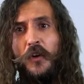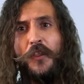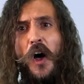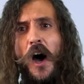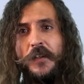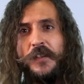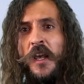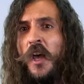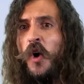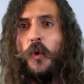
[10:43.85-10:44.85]
thoughts
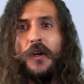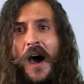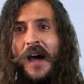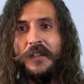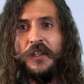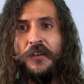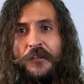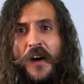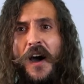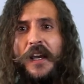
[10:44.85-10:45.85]
were not
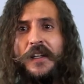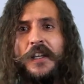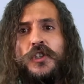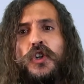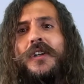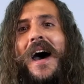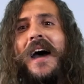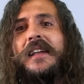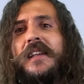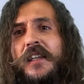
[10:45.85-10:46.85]
confined as good
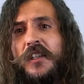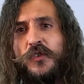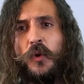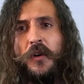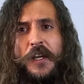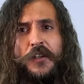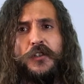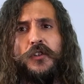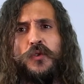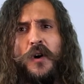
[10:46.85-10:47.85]
ideas were
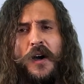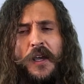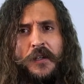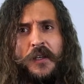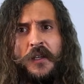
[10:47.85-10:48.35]
intertwined,